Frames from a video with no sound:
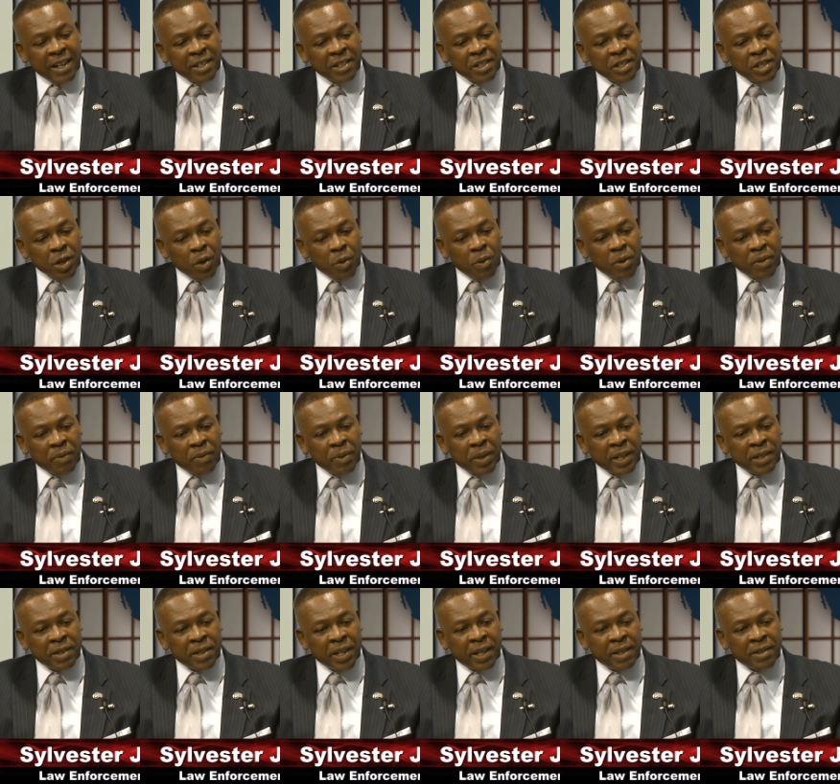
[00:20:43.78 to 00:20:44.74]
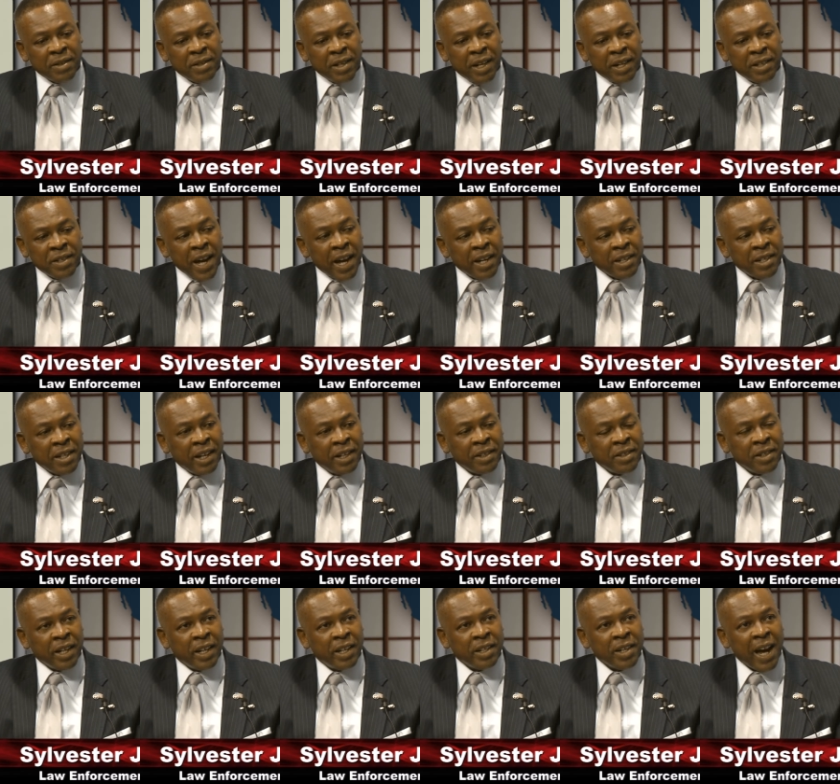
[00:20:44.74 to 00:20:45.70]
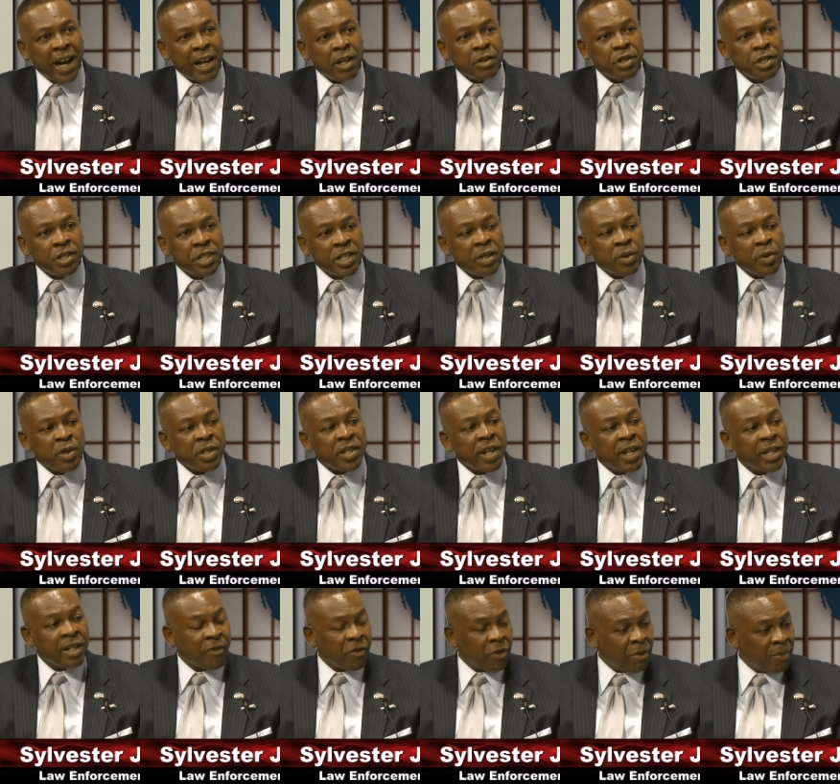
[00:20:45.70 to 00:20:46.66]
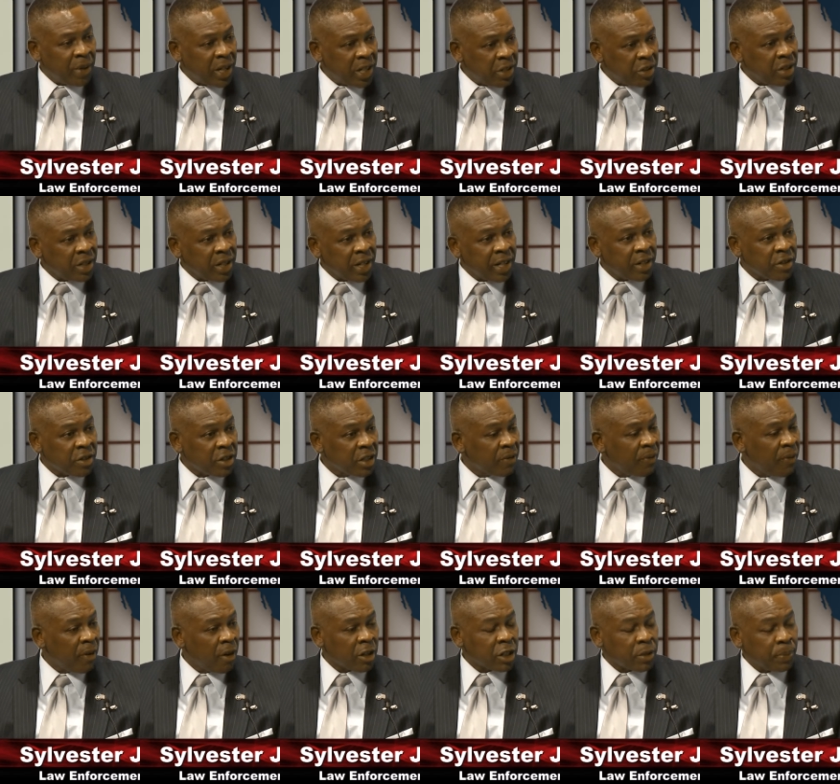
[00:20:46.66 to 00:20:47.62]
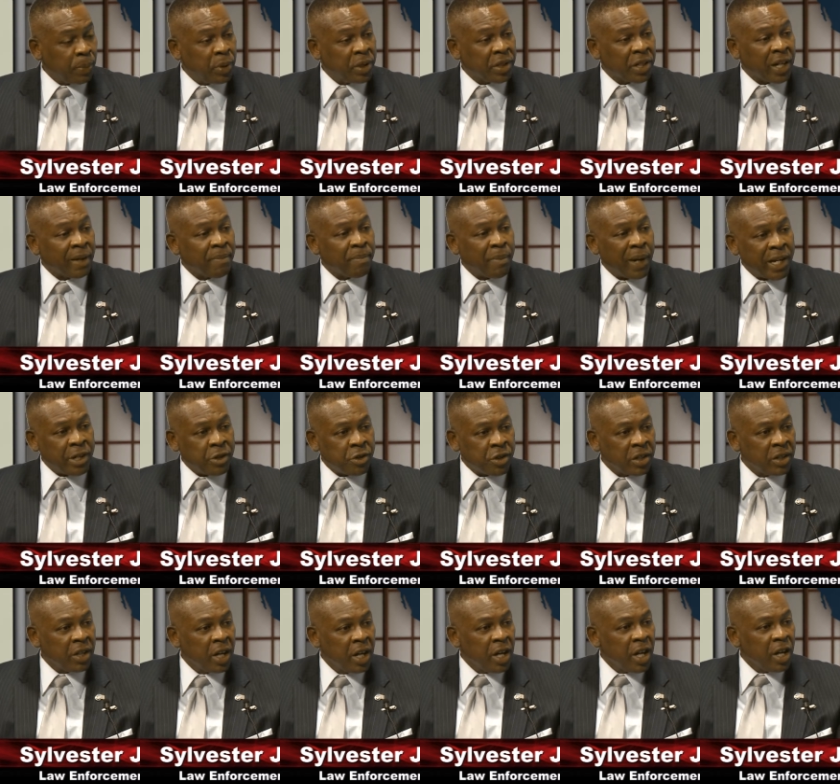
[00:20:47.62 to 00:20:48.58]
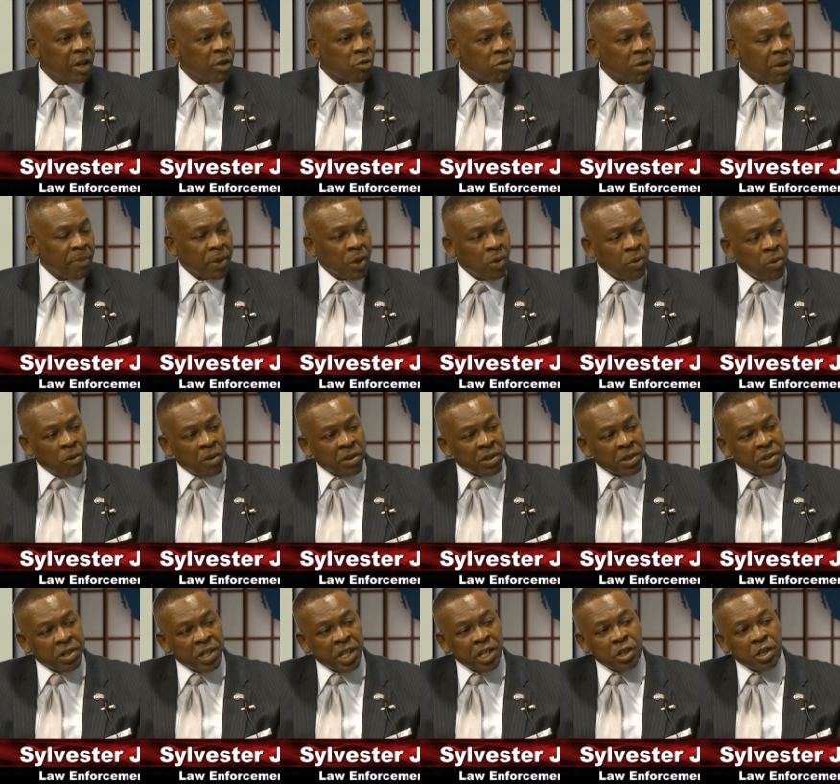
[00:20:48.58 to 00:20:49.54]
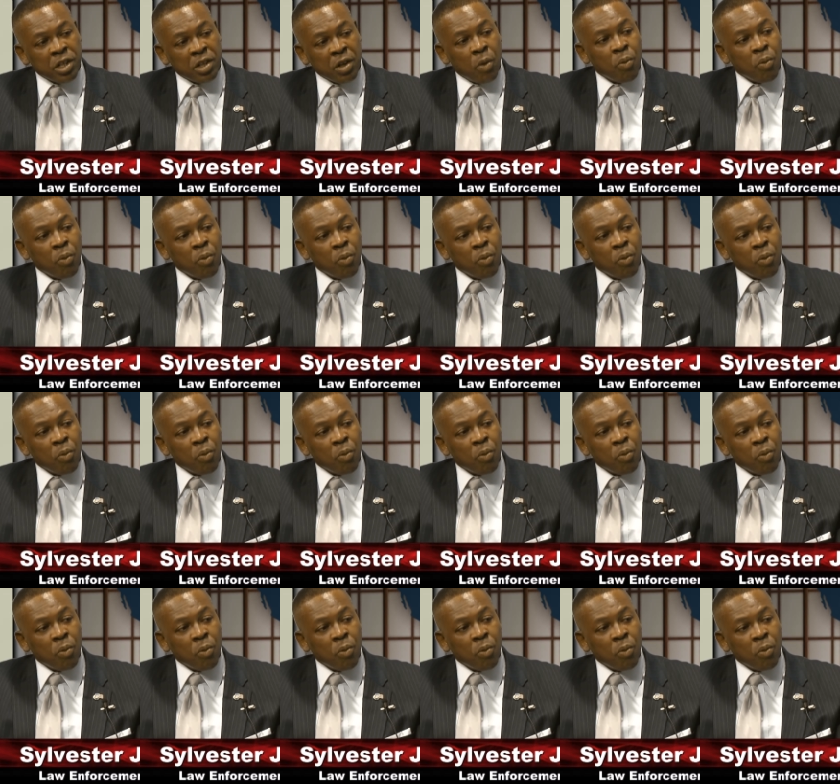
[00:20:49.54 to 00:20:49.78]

and so and how serious that information is as far as putting a major criminal organization